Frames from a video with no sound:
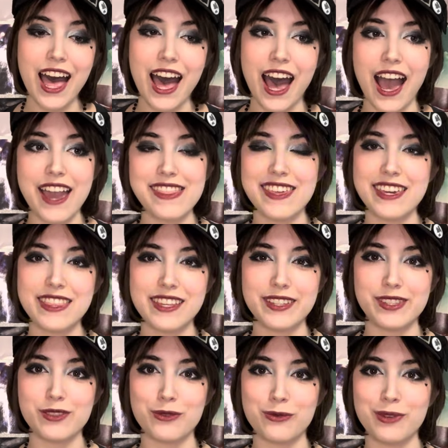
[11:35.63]
I think
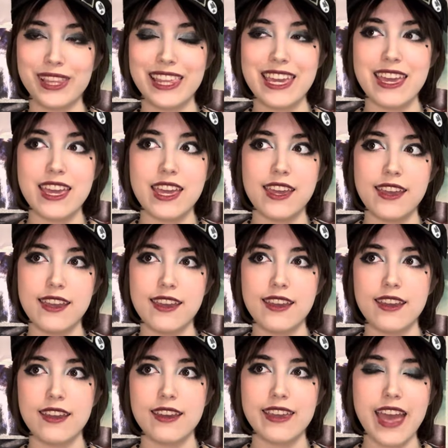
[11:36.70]
this
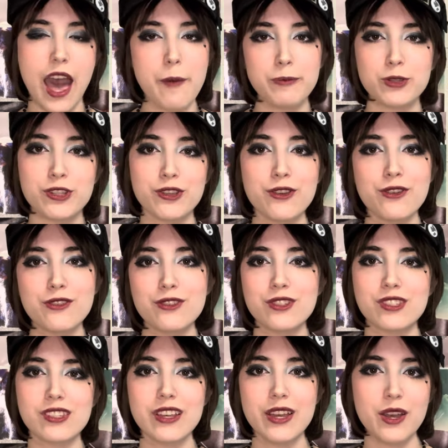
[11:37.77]
really
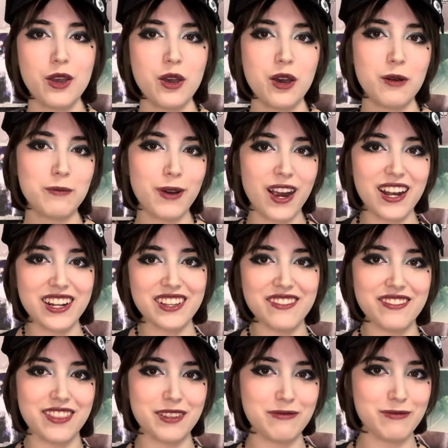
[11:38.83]
captures part
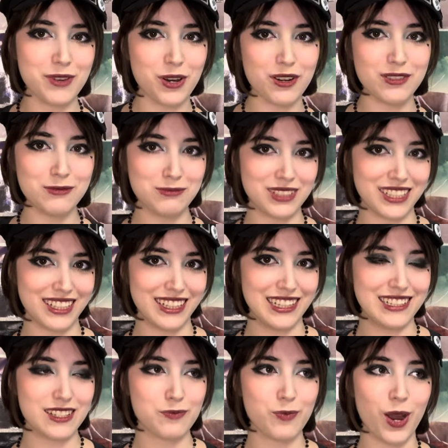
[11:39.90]
of the
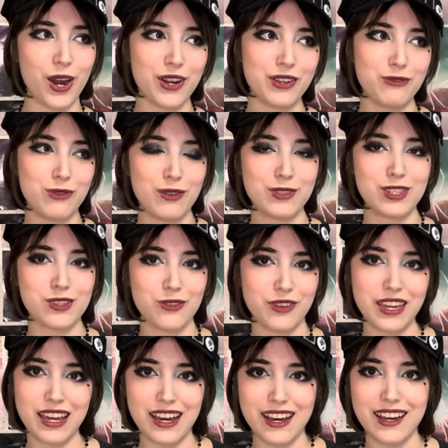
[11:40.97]
moment, part of what's
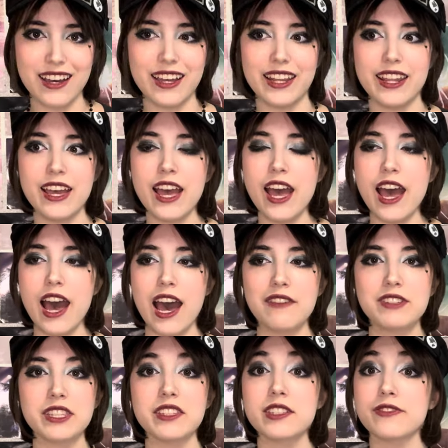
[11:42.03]
going on. I've
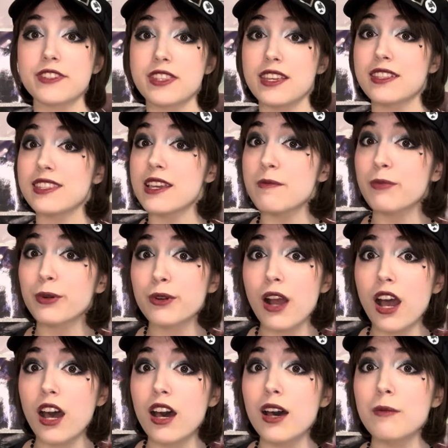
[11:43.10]
done this for things like
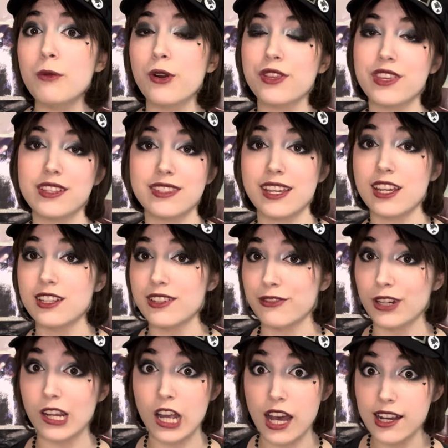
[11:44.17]
prom or things like
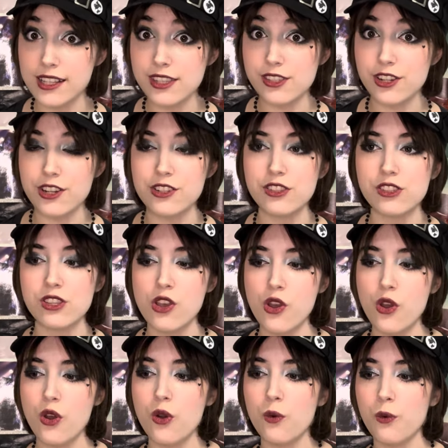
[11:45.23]
different concerts
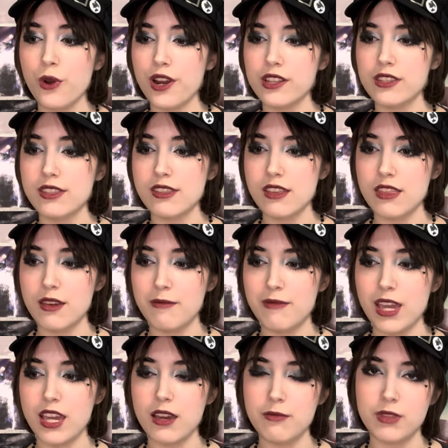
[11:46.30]
where it's the
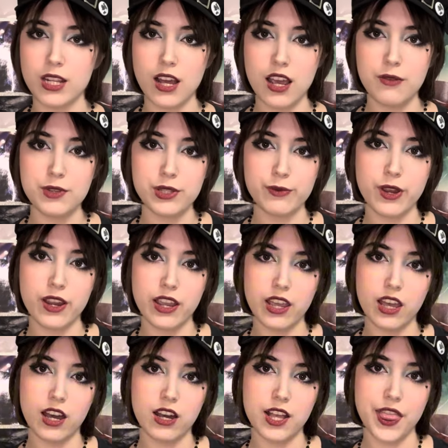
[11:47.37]
makeup that I was
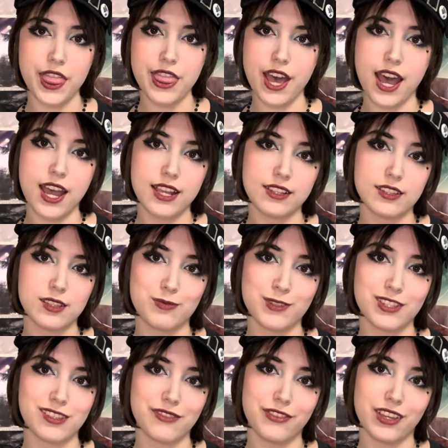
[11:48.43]
wearing on that
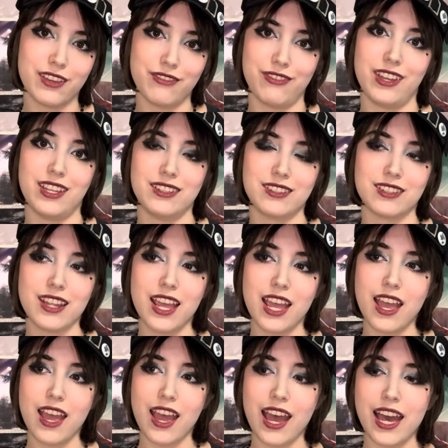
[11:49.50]
specific event,
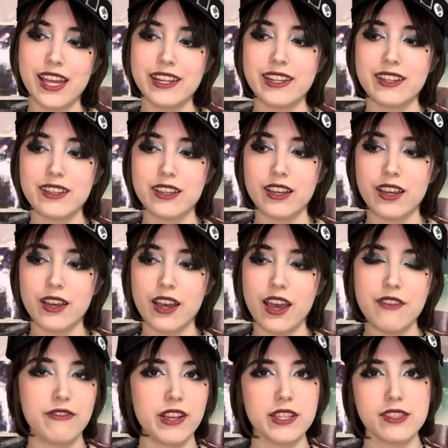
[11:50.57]
and
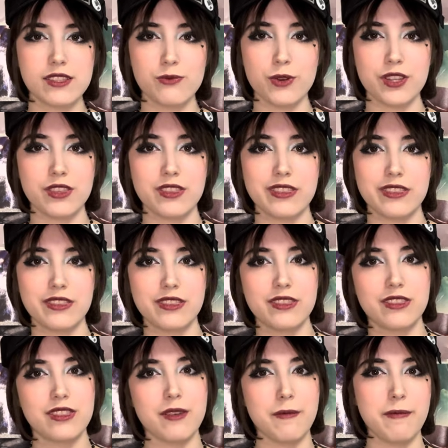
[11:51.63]
events where
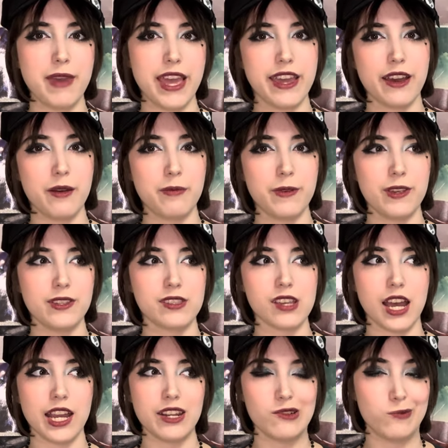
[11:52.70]
the makeup is
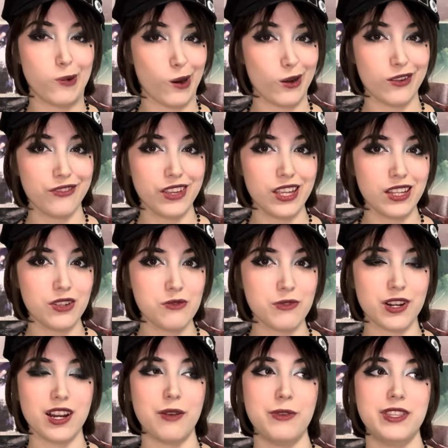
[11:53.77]
kind of part of it,
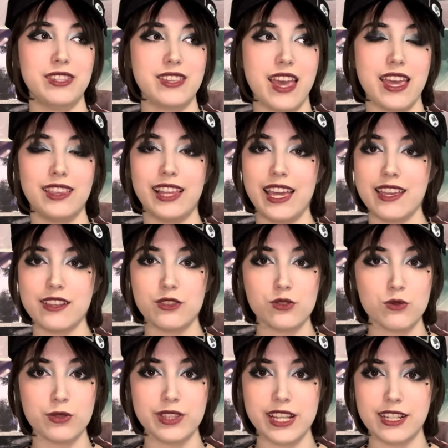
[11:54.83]
where I would say like
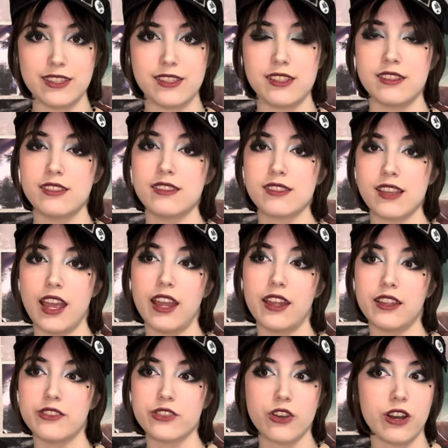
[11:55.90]
school dances
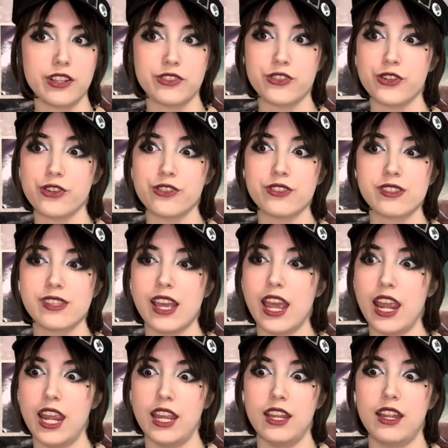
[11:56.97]
and concerts
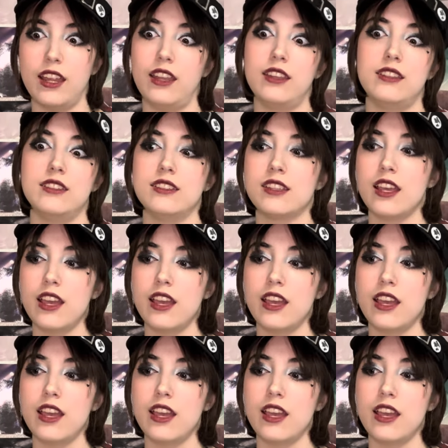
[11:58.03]
and